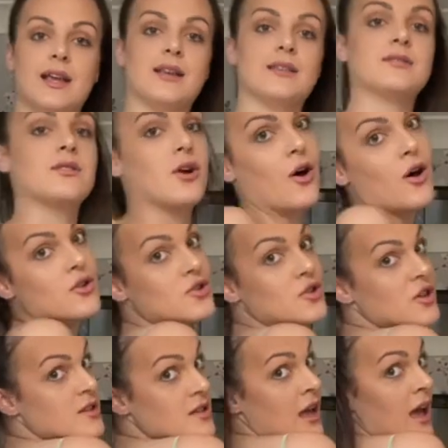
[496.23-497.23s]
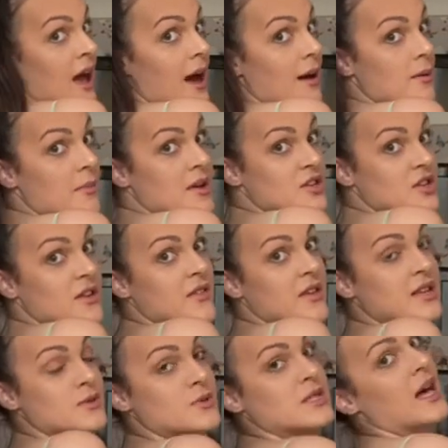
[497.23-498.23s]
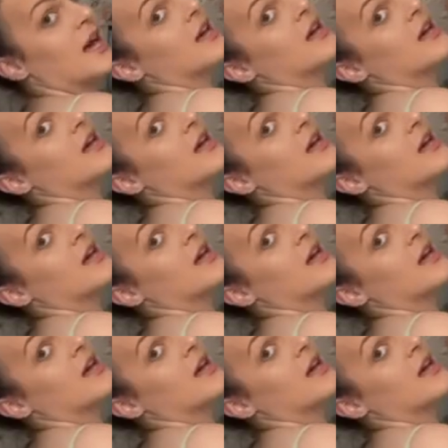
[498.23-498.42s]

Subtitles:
it's gorgeous. I'm imagining this with like